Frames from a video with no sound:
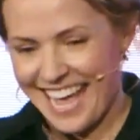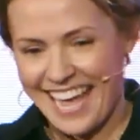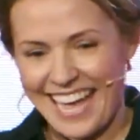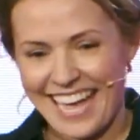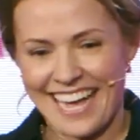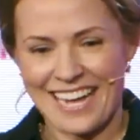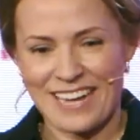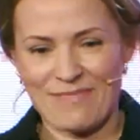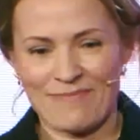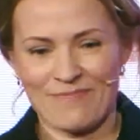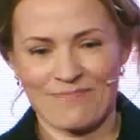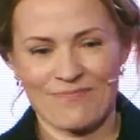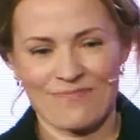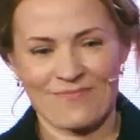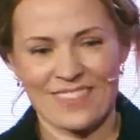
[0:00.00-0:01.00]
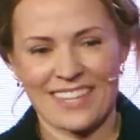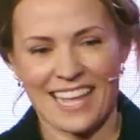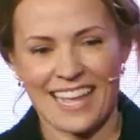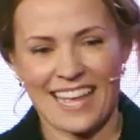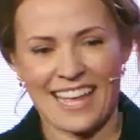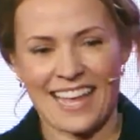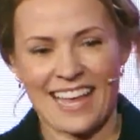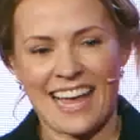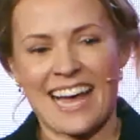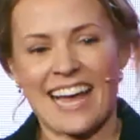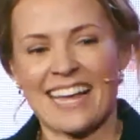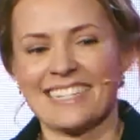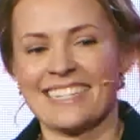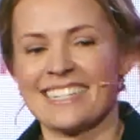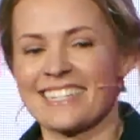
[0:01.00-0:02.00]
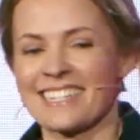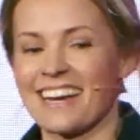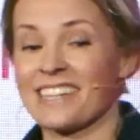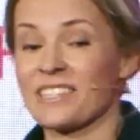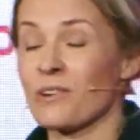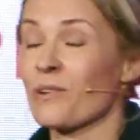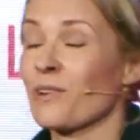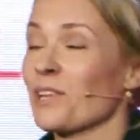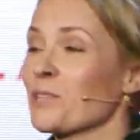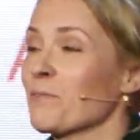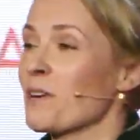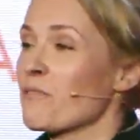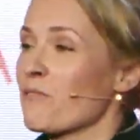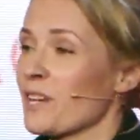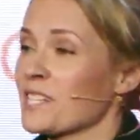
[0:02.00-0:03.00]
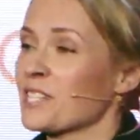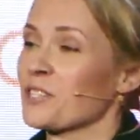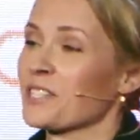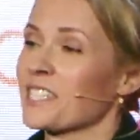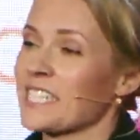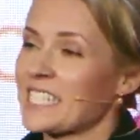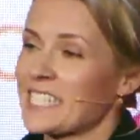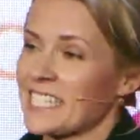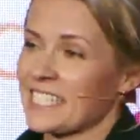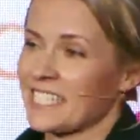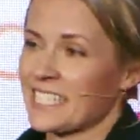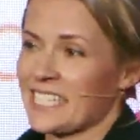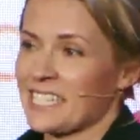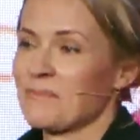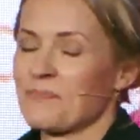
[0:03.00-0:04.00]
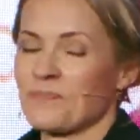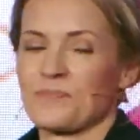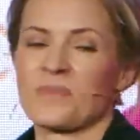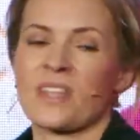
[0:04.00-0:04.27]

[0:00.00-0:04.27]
And I talk a lot about fresh consistency,